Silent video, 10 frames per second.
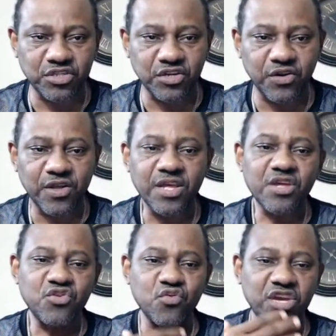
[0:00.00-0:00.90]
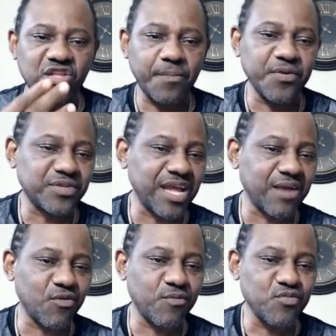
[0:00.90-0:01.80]
you know. You get up, you talk
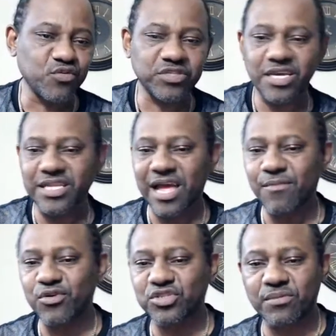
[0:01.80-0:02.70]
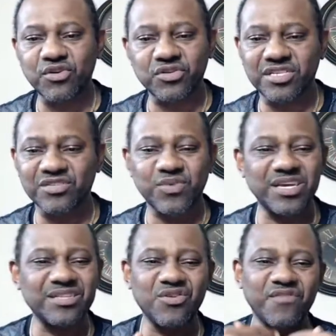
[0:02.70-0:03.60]
about music, you talk about some little things where
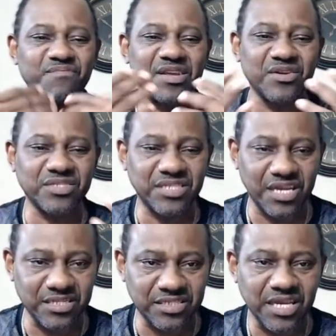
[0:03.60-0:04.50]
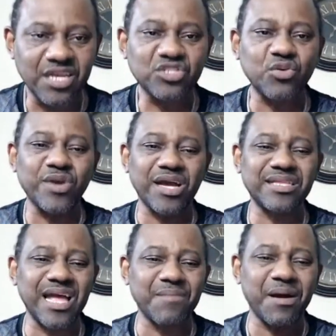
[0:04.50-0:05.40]
it doesn't make no sense. So we're going to
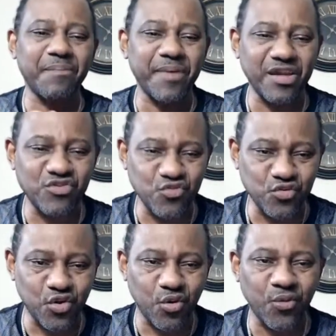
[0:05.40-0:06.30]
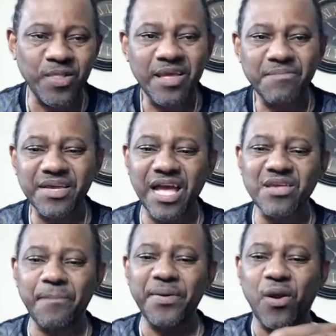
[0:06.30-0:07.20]
talk back on you now. Because you
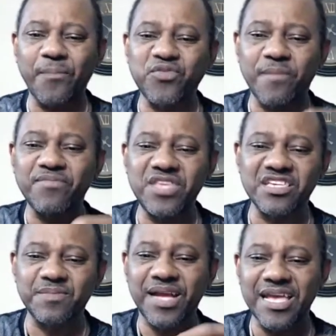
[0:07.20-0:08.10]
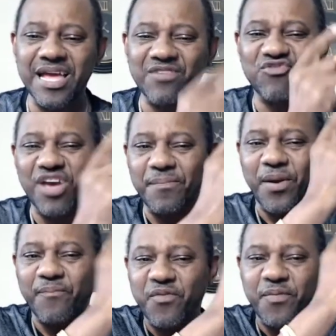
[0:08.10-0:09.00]
pick up some things because you try to pick
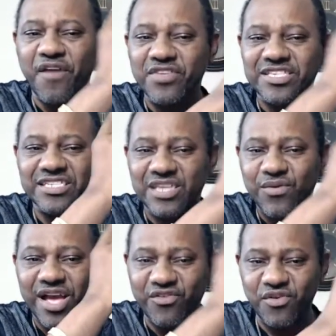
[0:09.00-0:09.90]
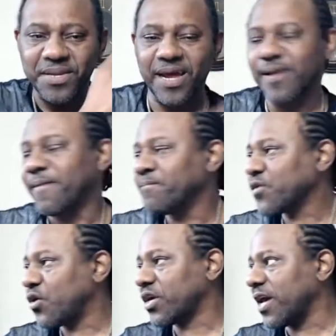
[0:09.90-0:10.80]
up the private sector where you're a criminal.
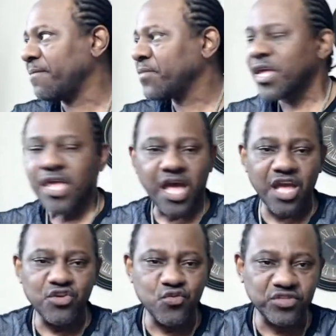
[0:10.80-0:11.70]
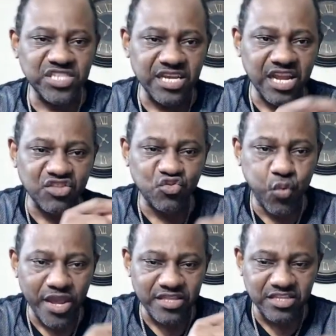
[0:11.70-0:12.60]
Okay? And you say in
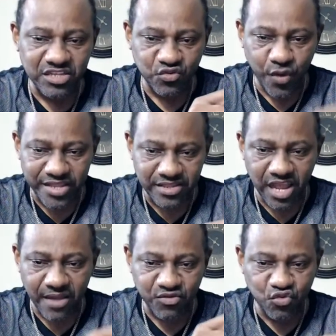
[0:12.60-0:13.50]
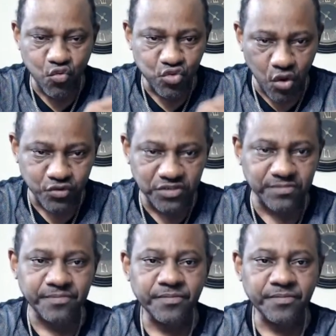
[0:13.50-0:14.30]
2020 and 2000,